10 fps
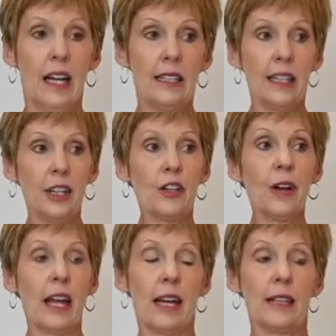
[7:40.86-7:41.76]
Take your
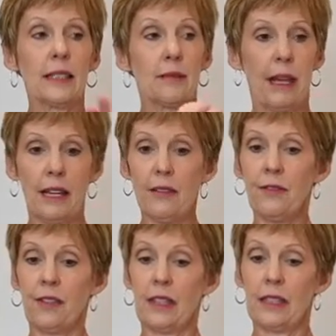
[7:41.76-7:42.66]
hands, make a
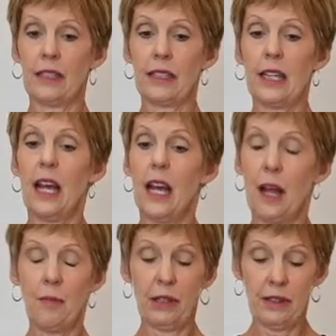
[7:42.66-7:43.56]
fist,
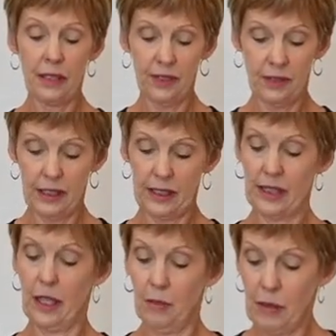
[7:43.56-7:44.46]
and put these fists
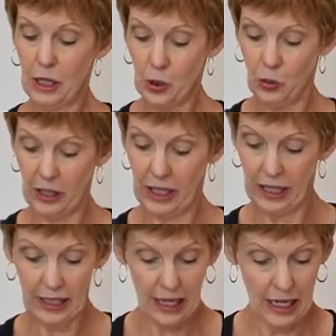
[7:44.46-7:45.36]
in
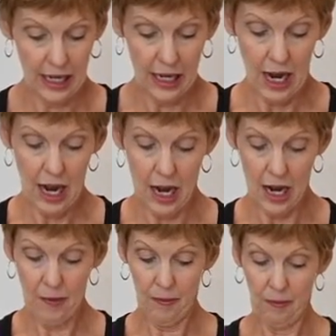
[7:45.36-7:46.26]
between
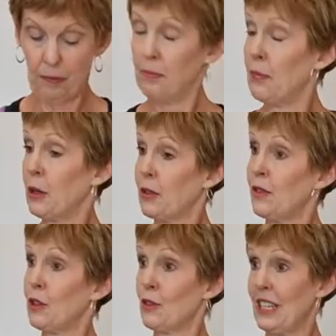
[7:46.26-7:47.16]
both of
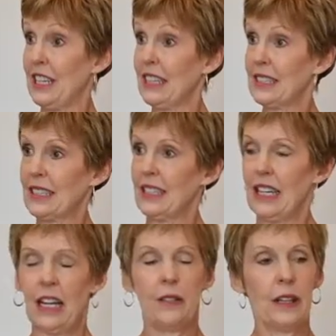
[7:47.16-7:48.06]
your knees.
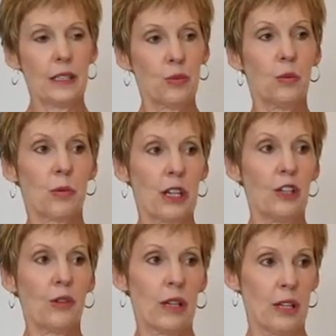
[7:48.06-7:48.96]
This will bring
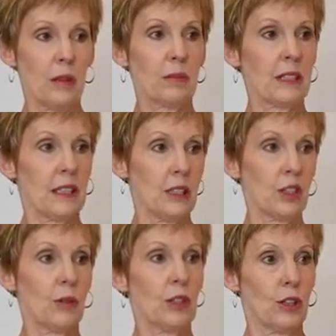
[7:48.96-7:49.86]
your hips
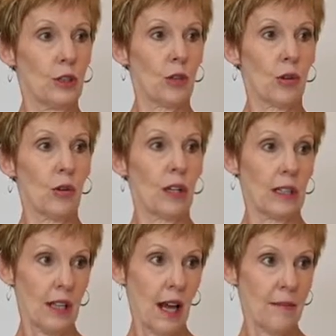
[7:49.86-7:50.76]
into a neutral
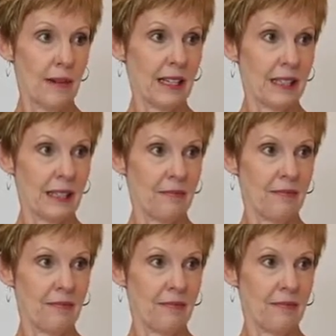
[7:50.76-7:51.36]
alignment.